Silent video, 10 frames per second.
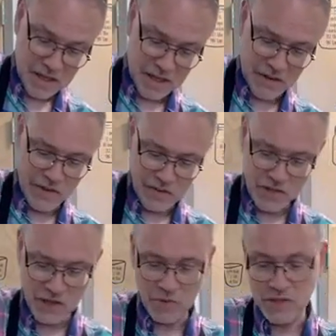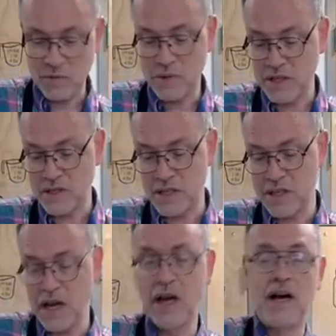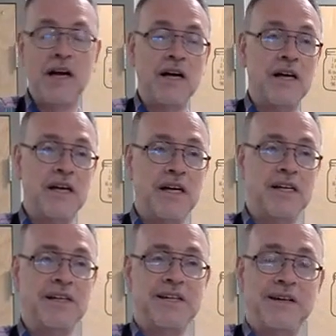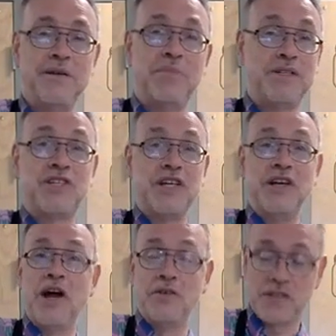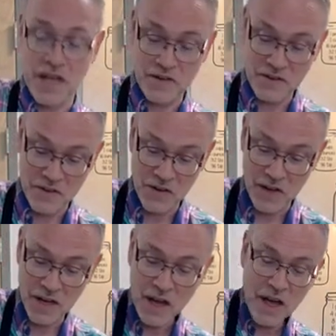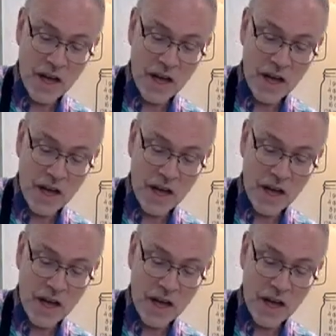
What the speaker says: even though she went to prison, but she knows how to cook.